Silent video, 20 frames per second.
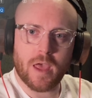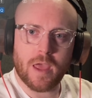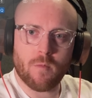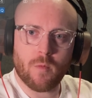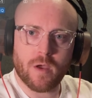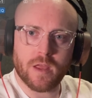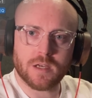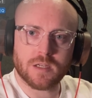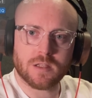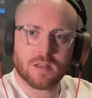in
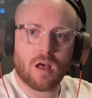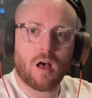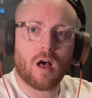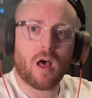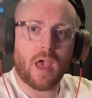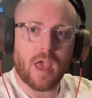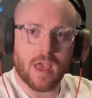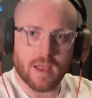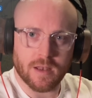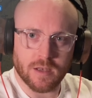which the
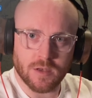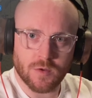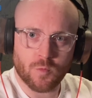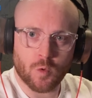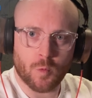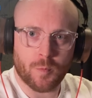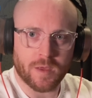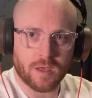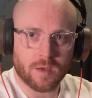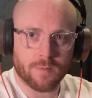high end
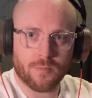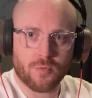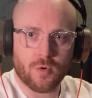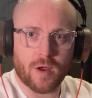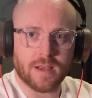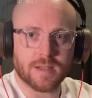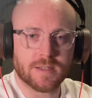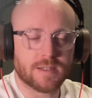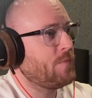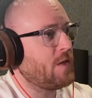will be
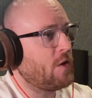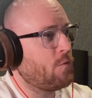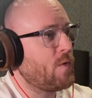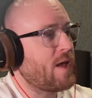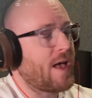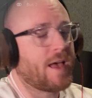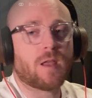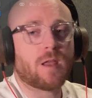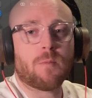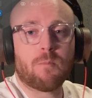compressed. If we
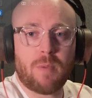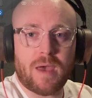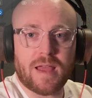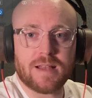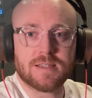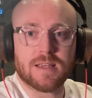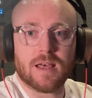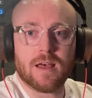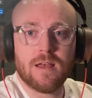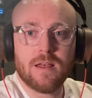had a
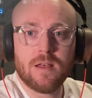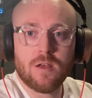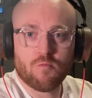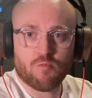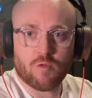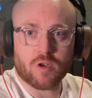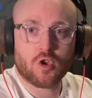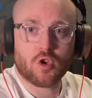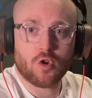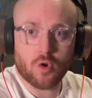better
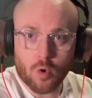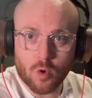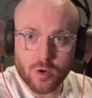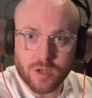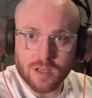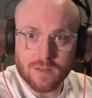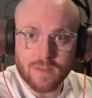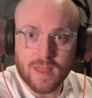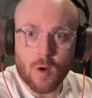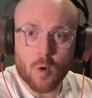
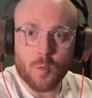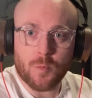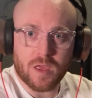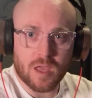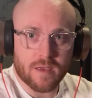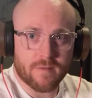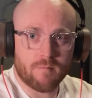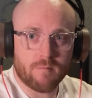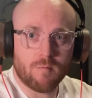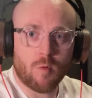recording, that would
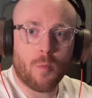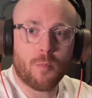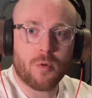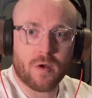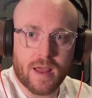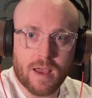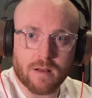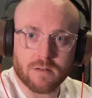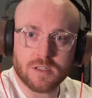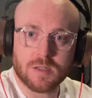be even more
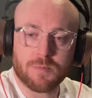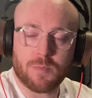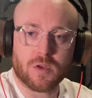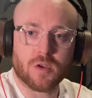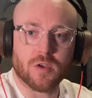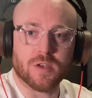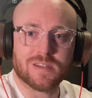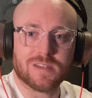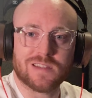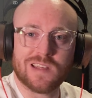pronounced,
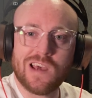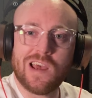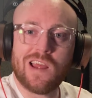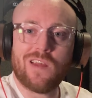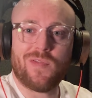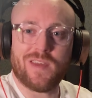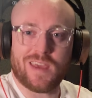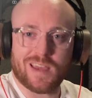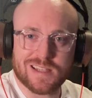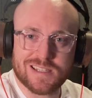because
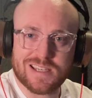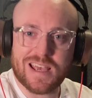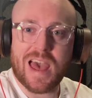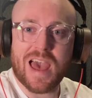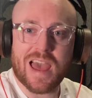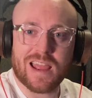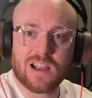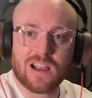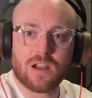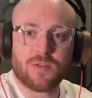the
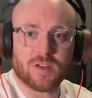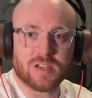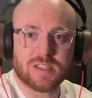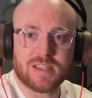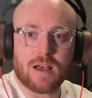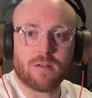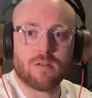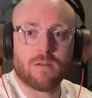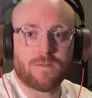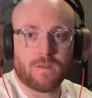attack, the
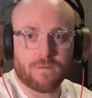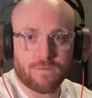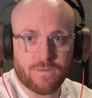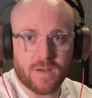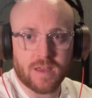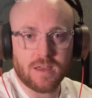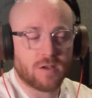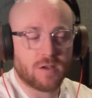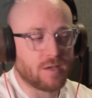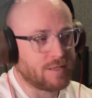sound of the
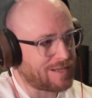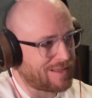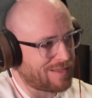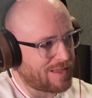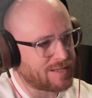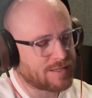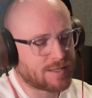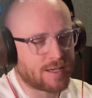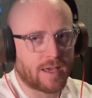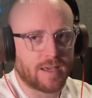fingers in
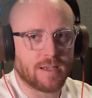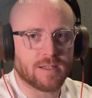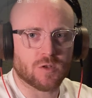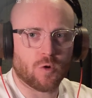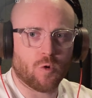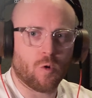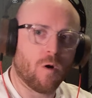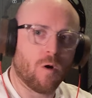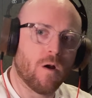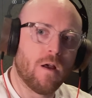this case,
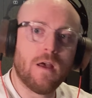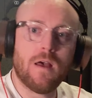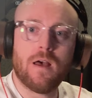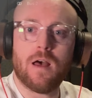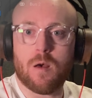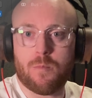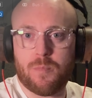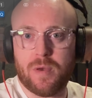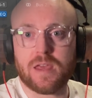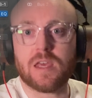or
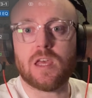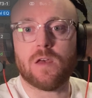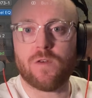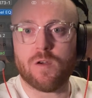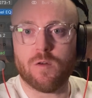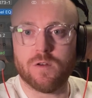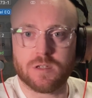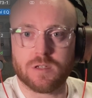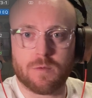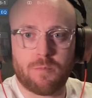a pick if
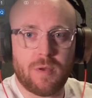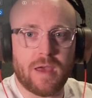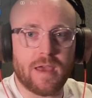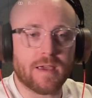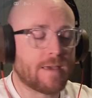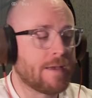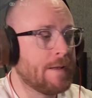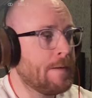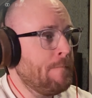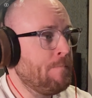it was a
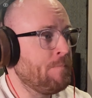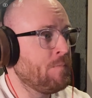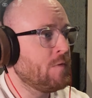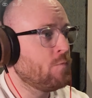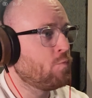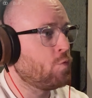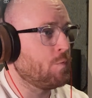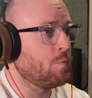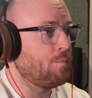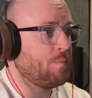pick,
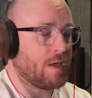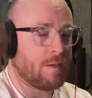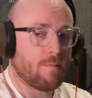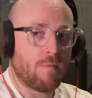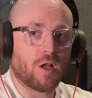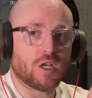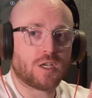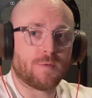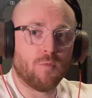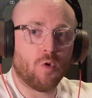would be
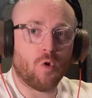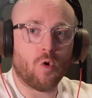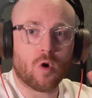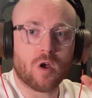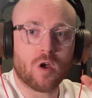much more